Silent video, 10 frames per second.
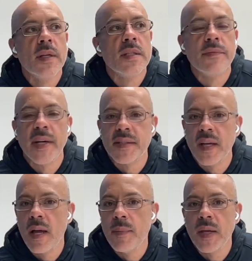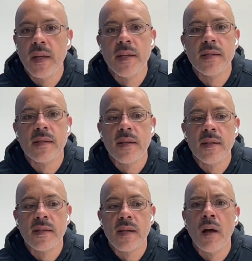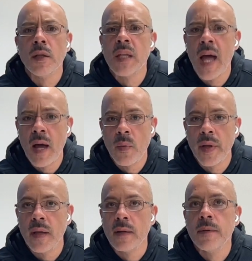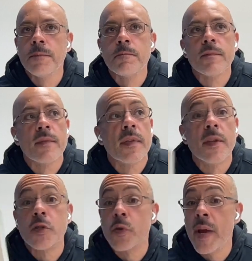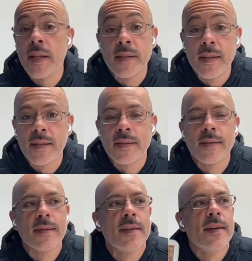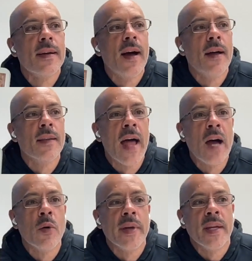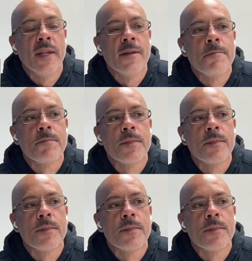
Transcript: Divine timing is allowing the transits, allowing